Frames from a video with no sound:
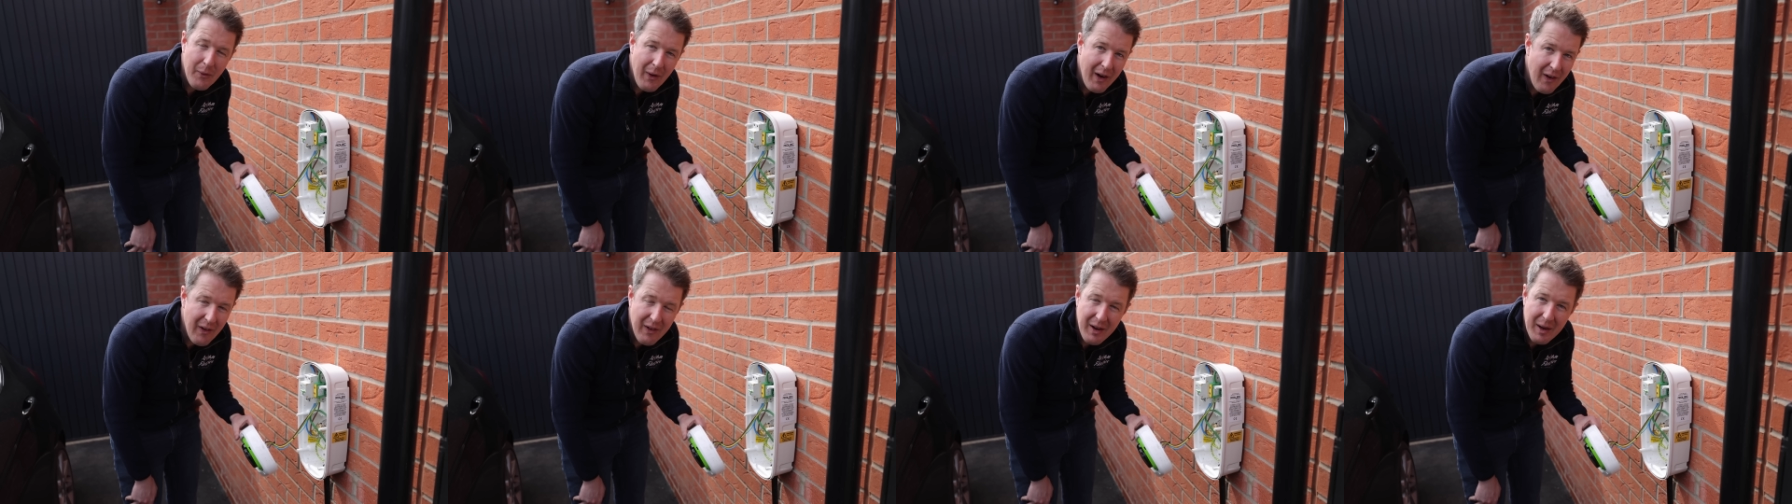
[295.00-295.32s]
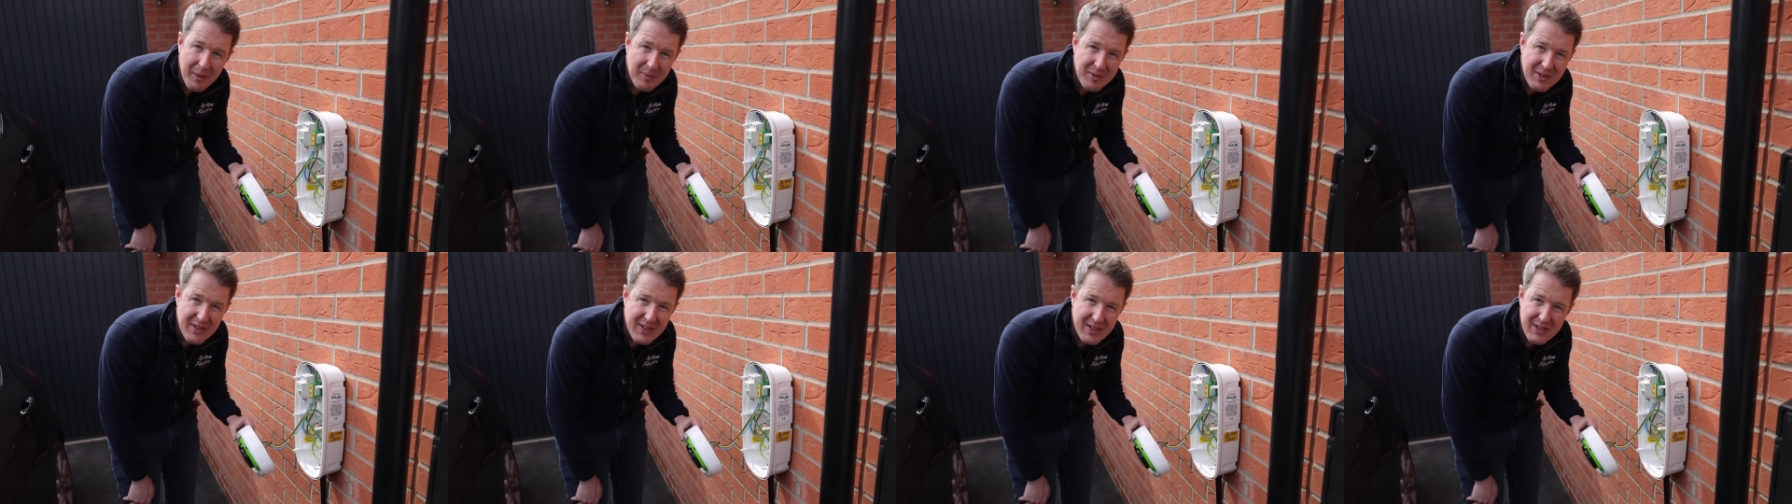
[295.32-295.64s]

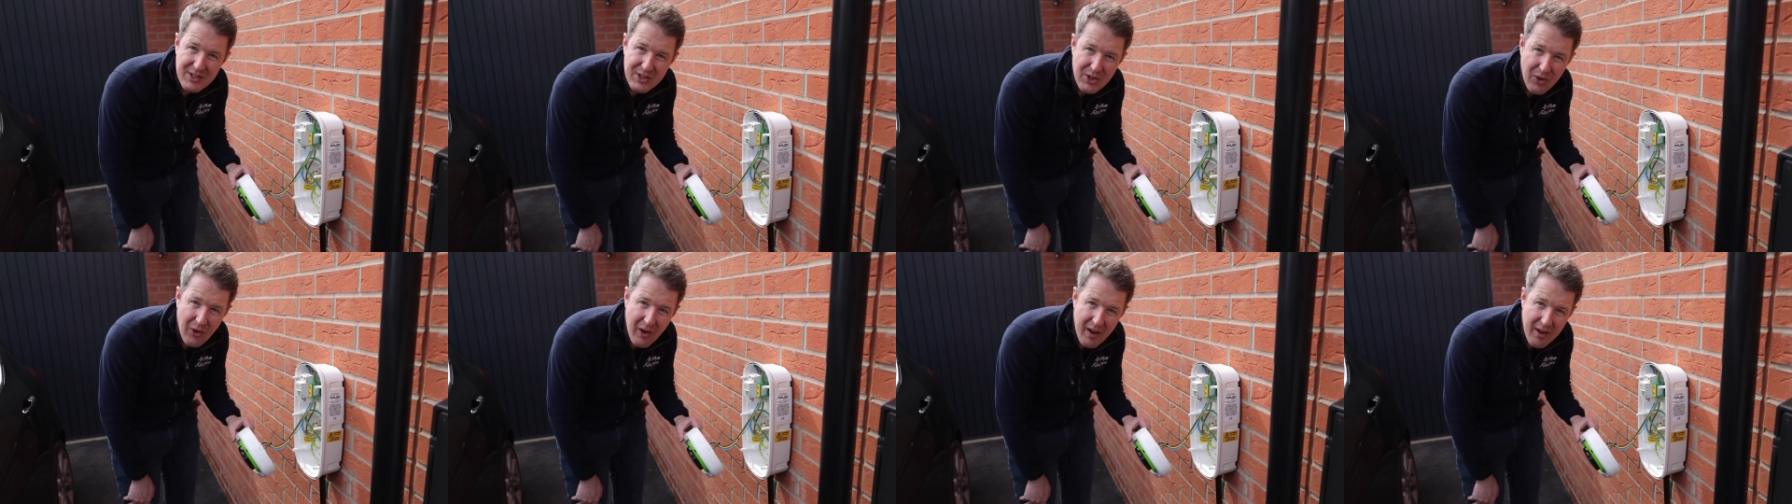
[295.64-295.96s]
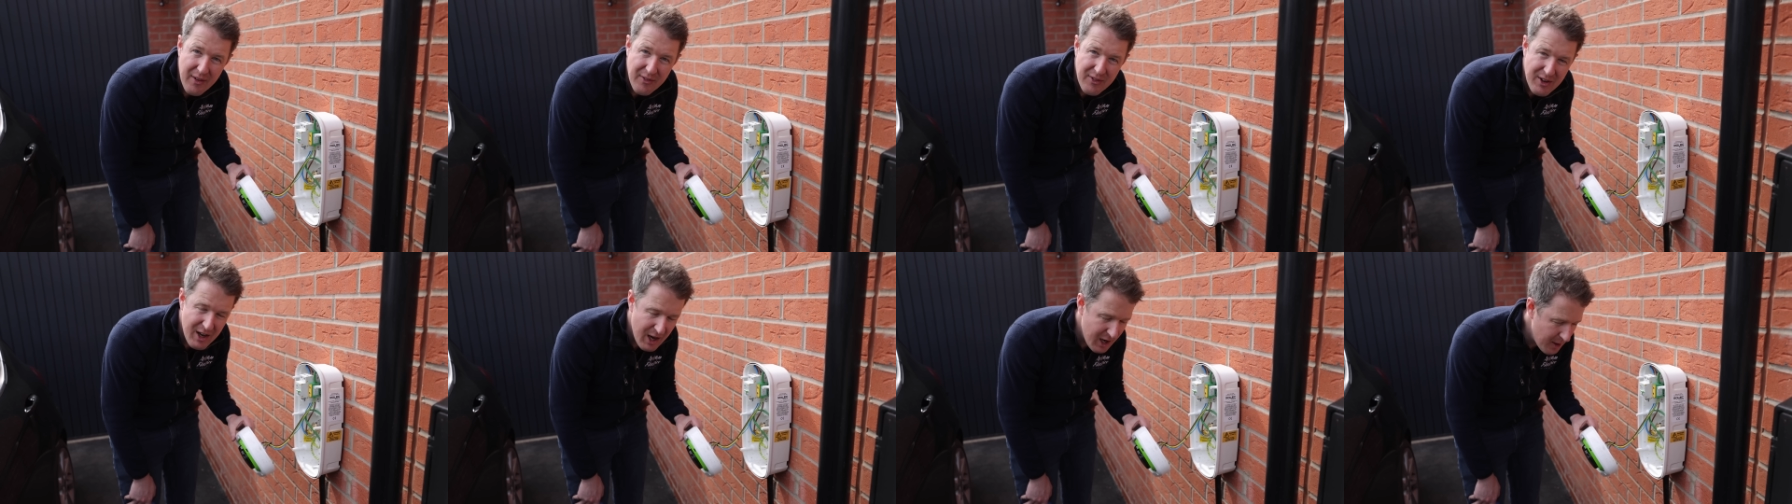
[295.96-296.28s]
welcome to the
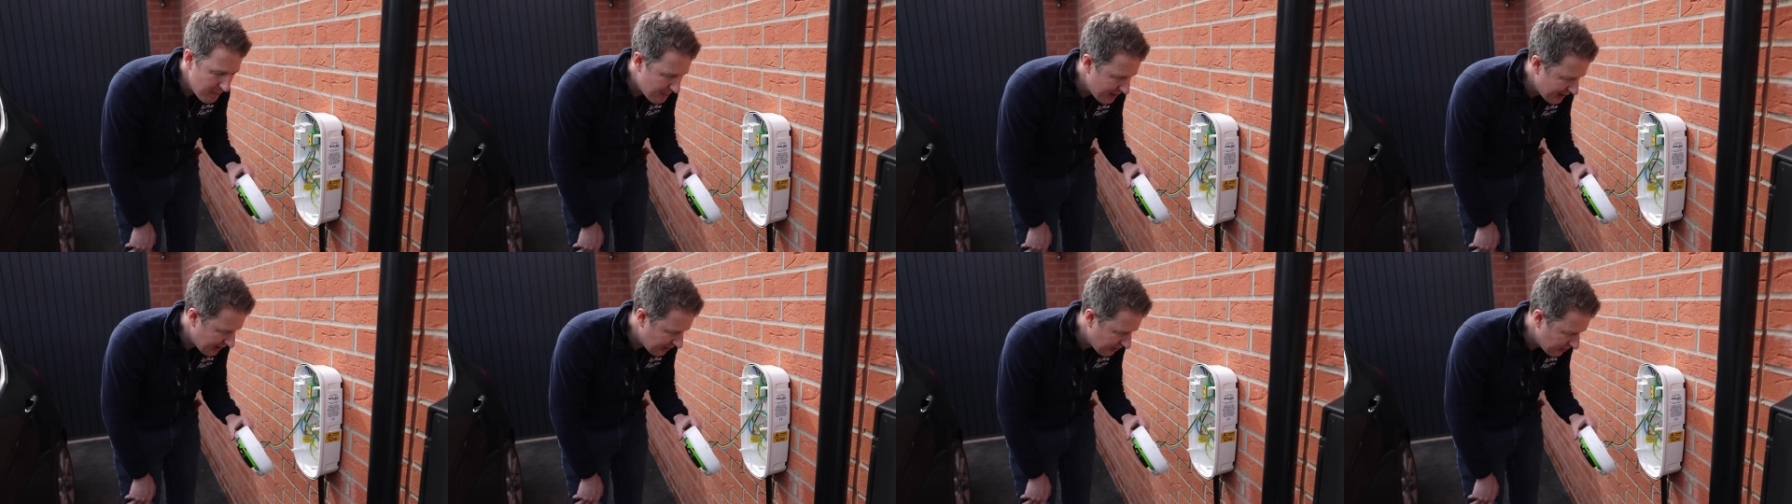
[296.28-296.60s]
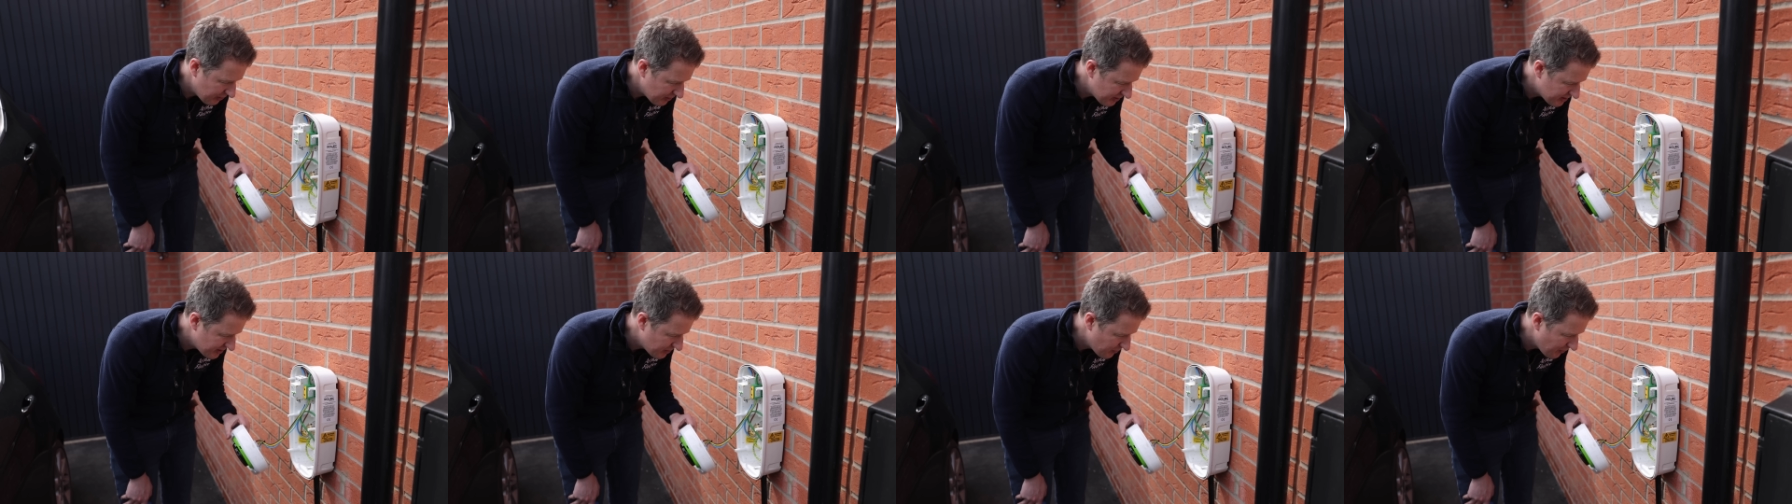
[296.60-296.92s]
joy of new
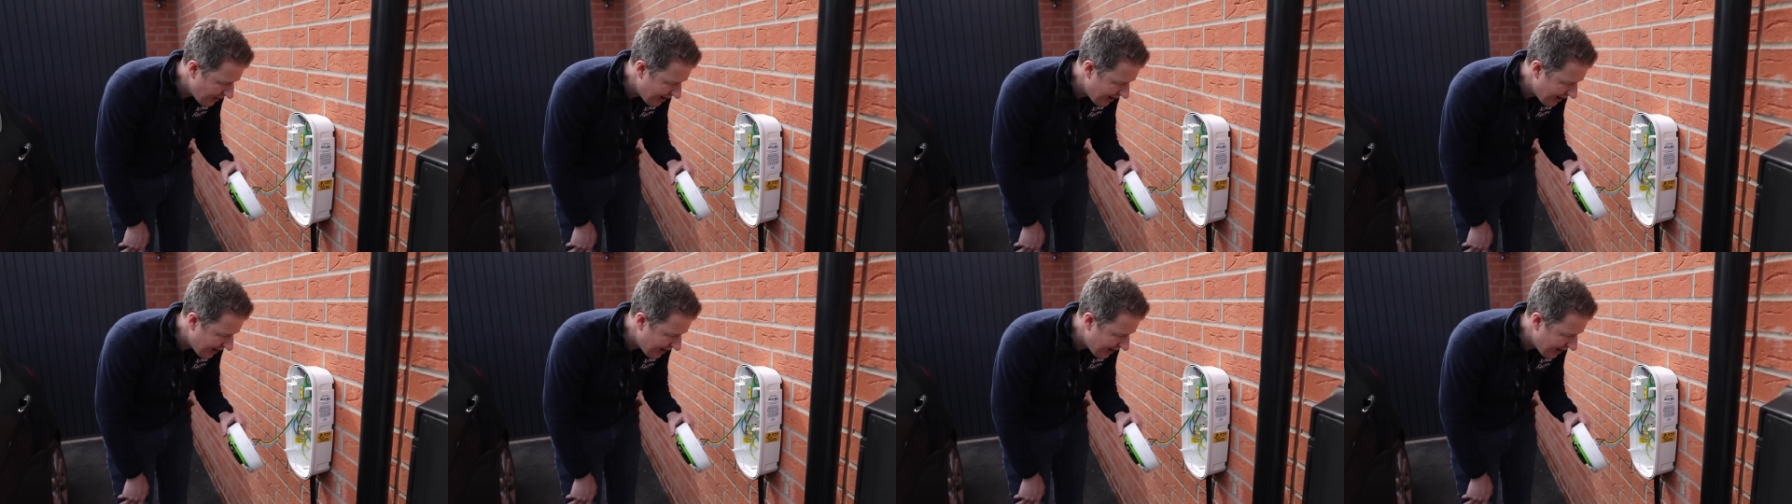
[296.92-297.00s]
builds